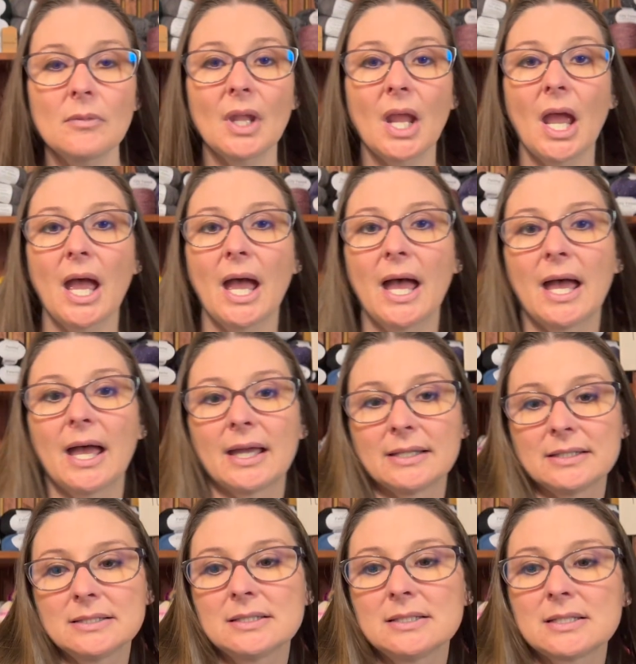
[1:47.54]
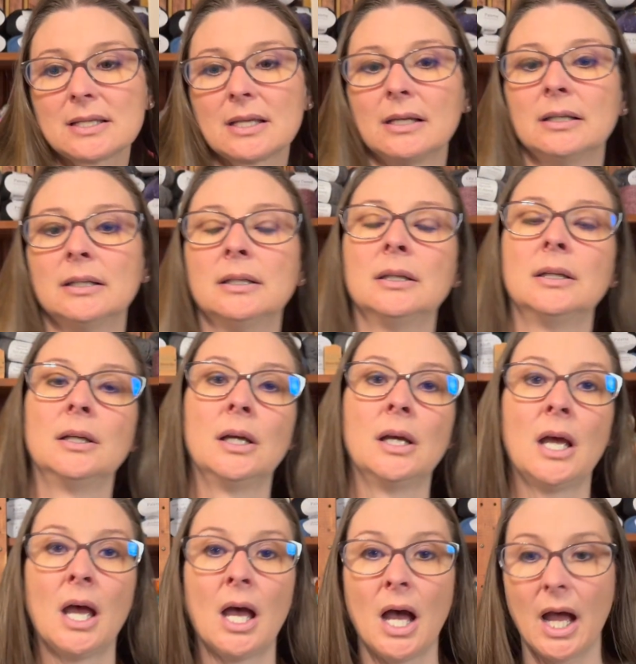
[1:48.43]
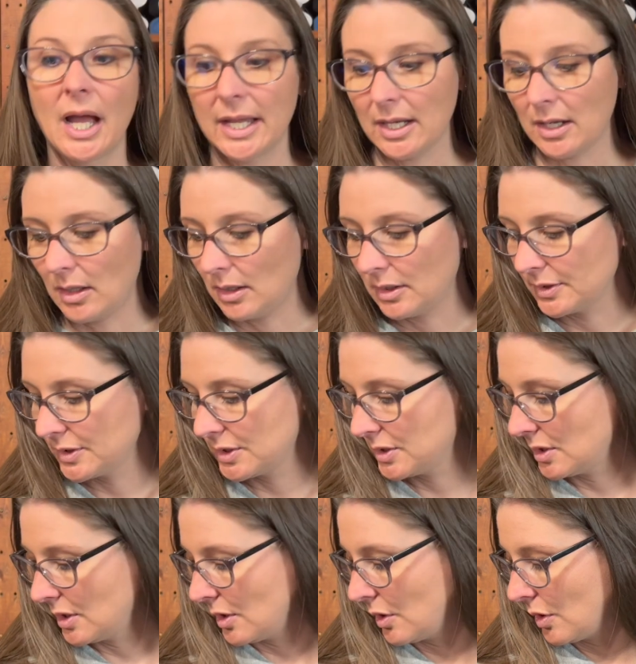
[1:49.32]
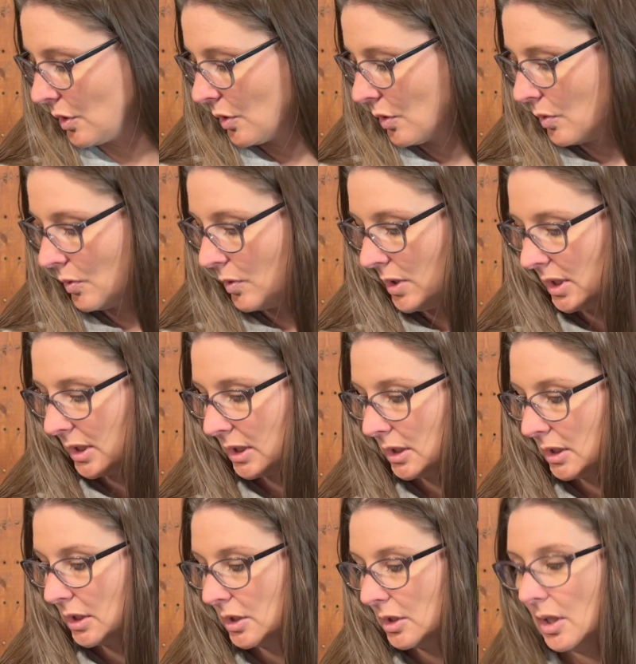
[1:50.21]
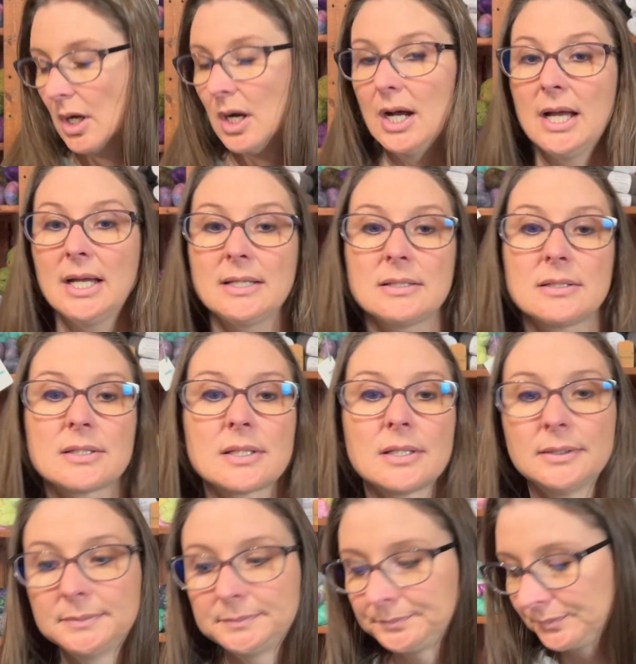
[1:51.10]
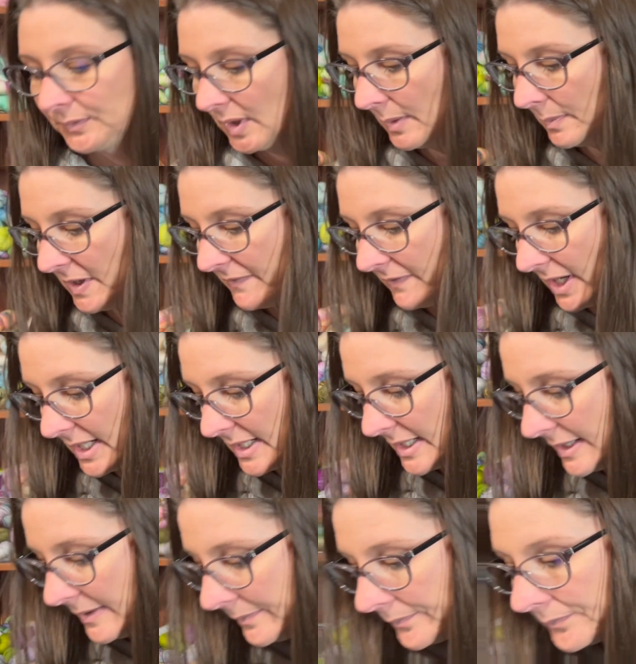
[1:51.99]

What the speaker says: And I also got, let me find it,